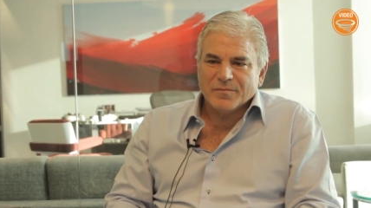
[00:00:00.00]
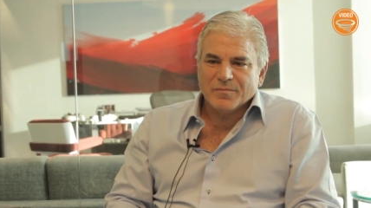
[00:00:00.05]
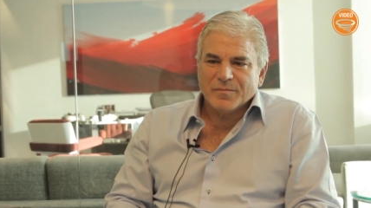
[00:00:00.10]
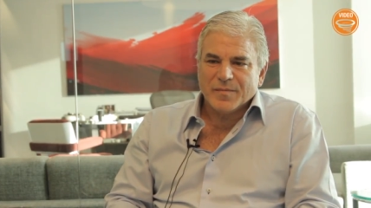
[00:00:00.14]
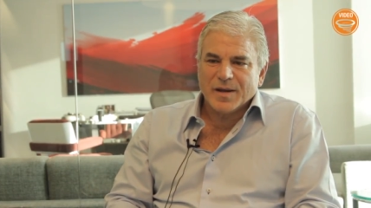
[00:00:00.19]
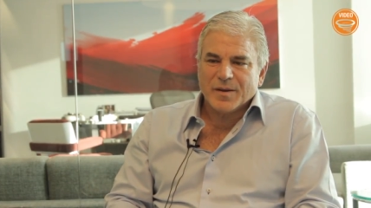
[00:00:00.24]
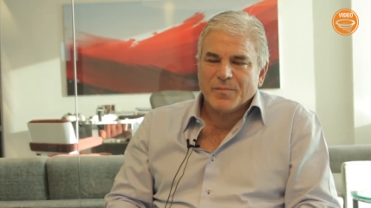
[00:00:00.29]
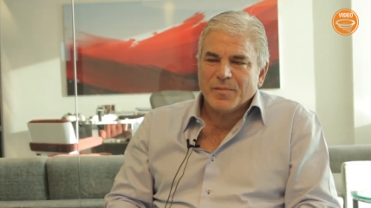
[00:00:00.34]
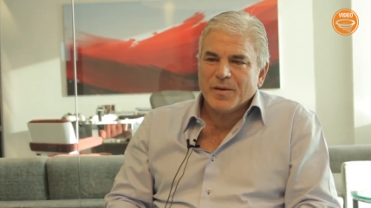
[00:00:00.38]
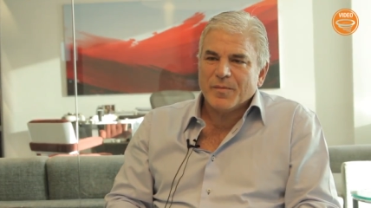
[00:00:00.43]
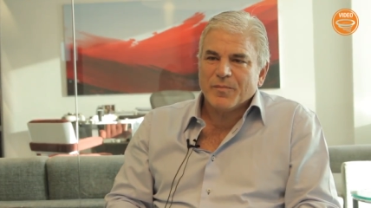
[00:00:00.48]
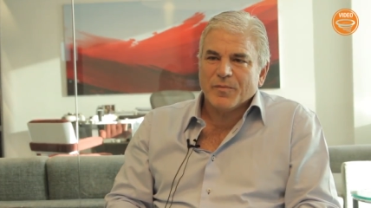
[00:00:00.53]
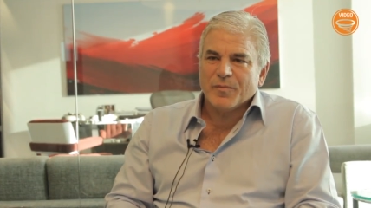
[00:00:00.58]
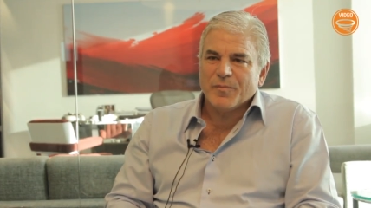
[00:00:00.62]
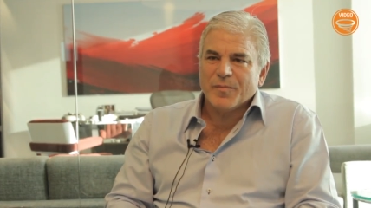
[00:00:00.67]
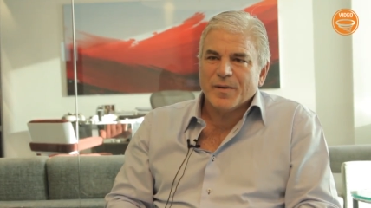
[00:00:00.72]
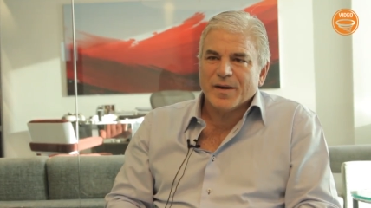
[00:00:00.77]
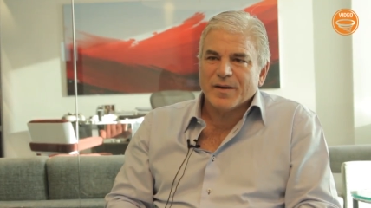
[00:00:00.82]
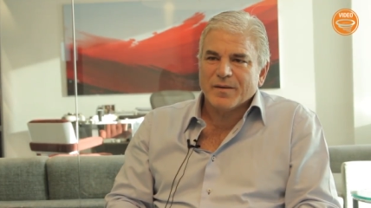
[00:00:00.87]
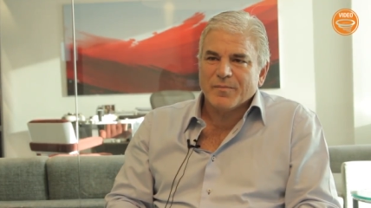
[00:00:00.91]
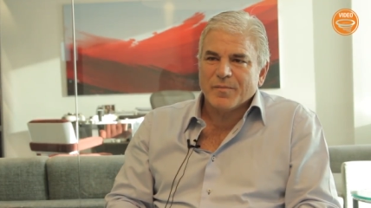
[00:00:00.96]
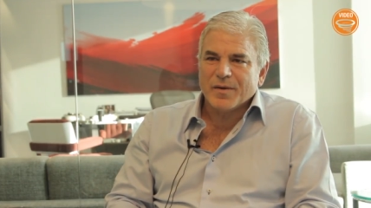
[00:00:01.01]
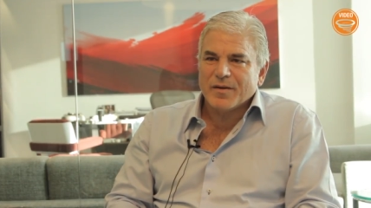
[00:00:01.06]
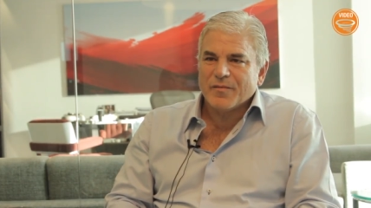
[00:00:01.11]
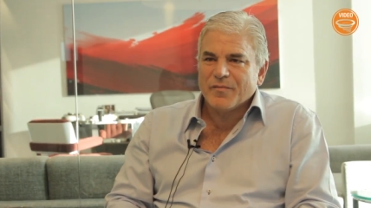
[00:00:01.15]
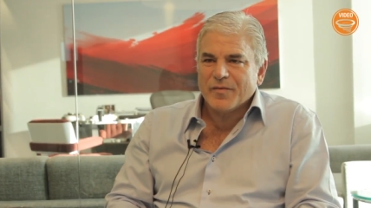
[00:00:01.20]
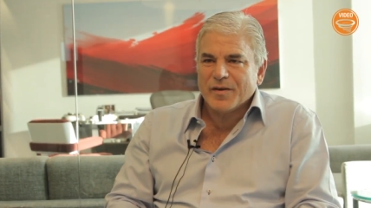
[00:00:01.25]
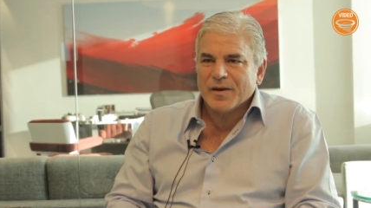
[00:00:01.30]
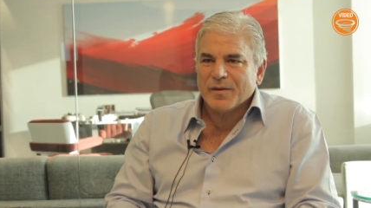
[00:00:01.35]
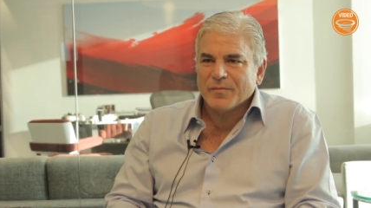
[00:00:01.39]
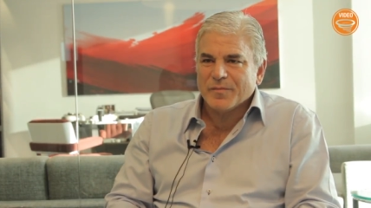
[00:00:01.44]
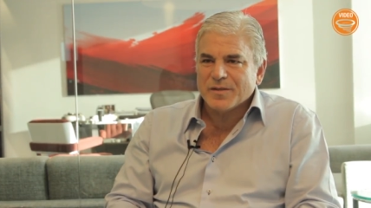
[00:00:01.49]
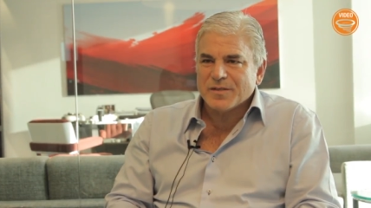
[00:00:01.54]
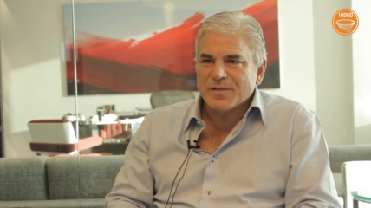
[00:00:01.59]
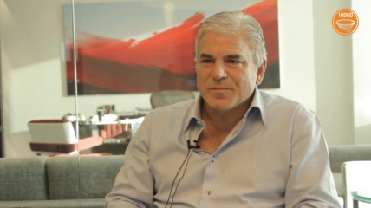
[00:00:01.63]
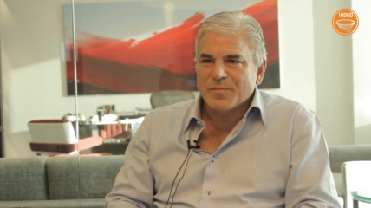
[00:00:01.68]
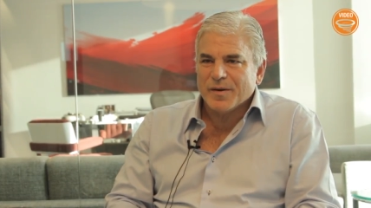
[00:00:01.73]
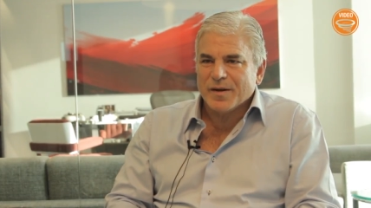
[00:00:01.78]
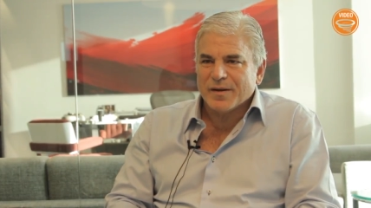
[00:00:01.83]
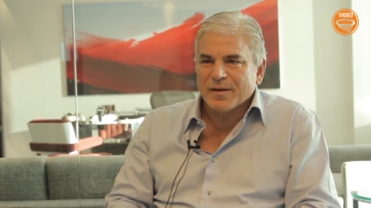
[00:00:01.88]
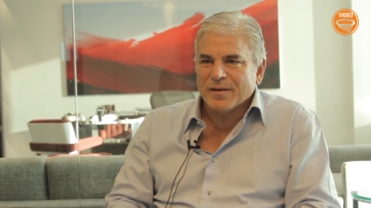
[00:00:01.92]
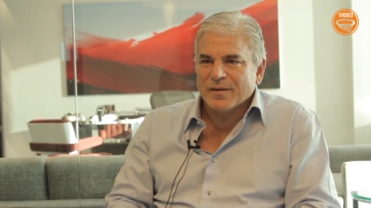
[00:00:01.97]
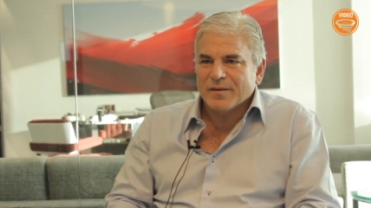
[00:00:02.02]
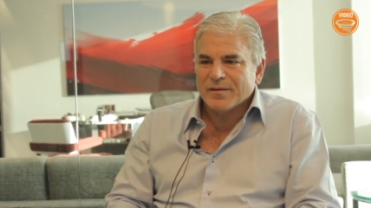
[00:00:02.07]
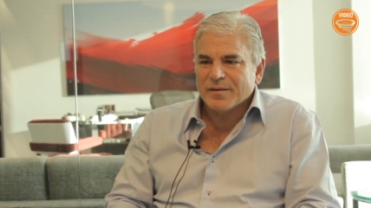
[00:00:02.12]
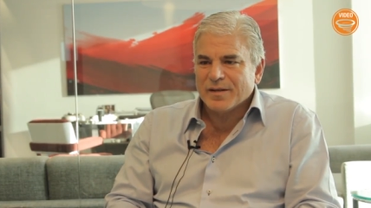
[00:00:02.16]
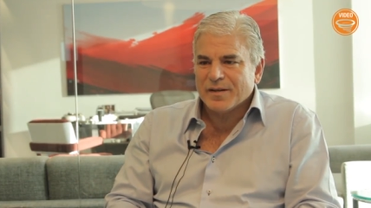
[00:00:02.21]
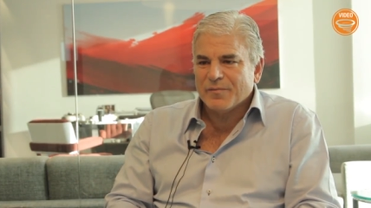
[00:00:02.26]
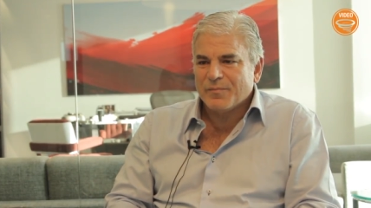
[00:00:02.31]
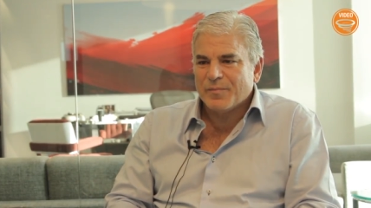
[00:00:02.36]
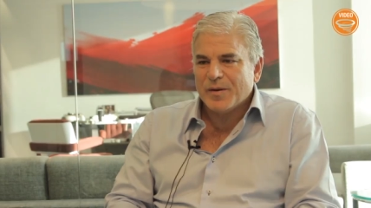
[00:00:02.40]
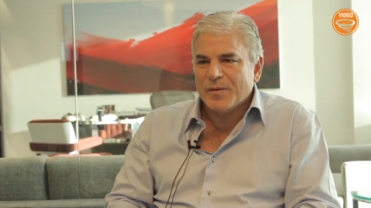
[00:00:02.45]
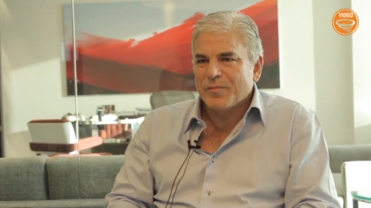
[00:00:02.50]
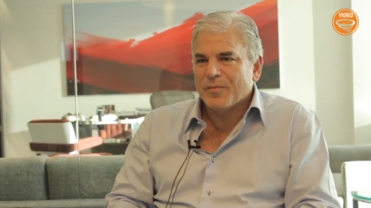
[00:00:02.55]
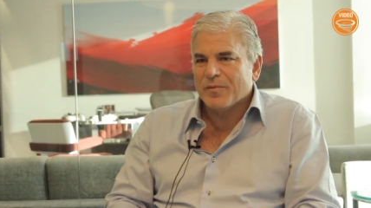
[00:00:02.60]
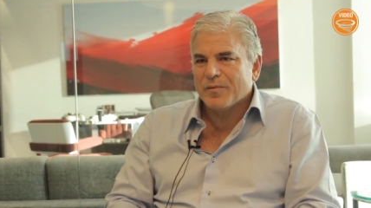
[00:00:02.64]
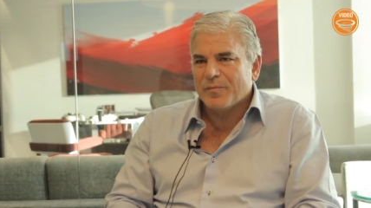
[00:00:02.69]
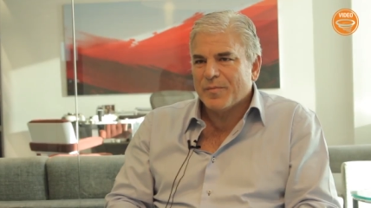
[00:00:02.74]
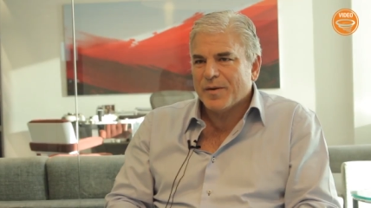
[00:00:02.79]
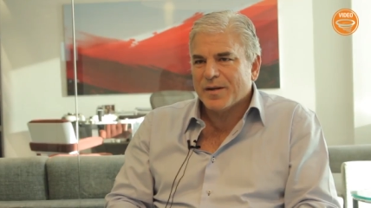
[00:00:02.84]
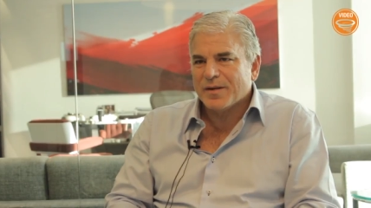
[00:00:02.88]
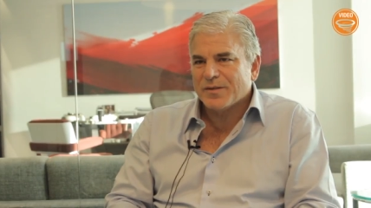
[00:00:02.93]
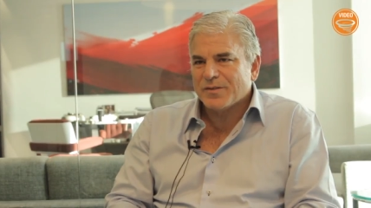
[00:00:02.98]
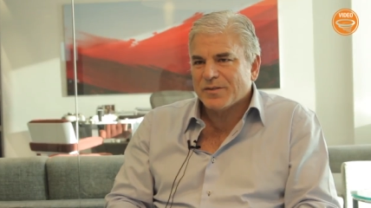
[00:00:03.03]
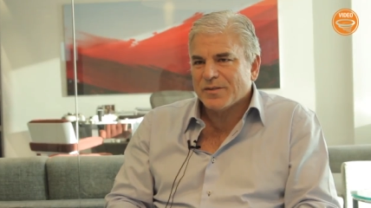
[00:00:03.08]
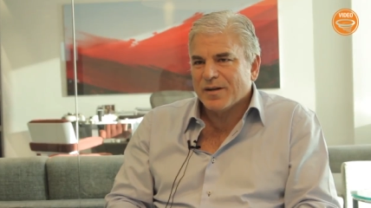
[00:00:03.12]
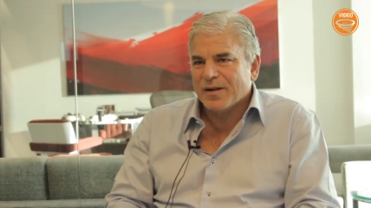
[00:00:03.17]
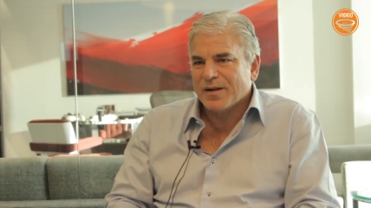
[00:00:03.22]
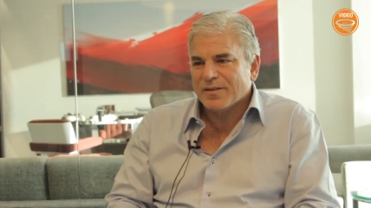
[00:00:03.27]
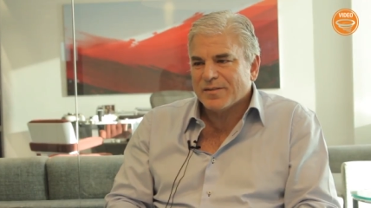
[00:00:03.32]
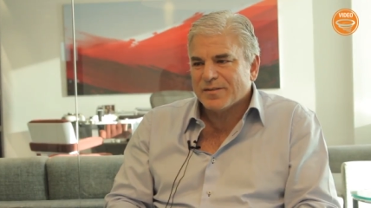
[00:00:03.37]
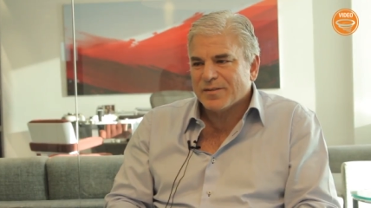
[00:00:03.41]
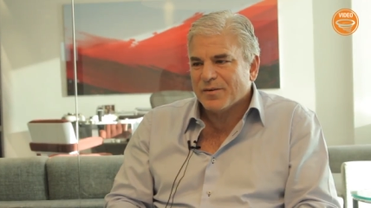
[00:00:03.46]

make people better, make families better, give people a better shot.